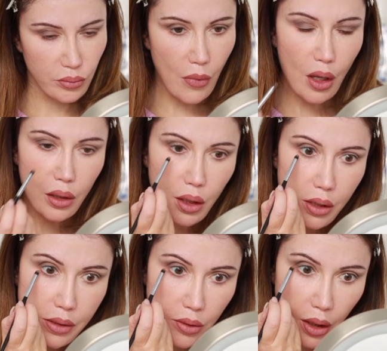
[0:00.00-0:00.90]
Yeah, I think
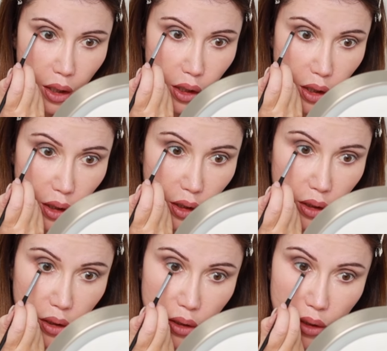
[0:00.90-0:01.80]
it's
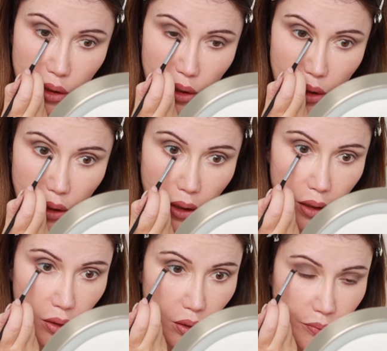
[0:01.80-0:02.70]
okay.
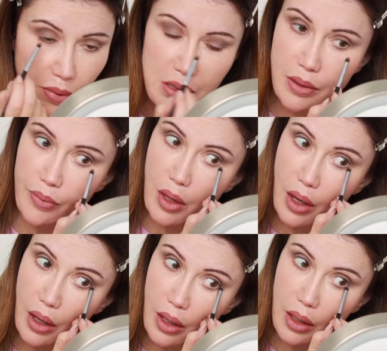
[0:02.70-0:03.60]
Kind of opens up the
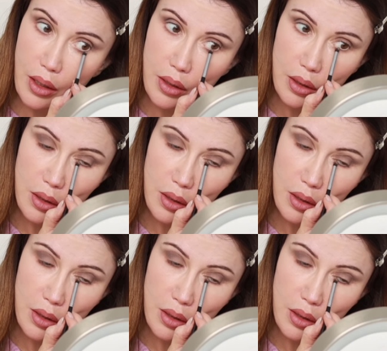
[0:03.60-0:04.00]
eye.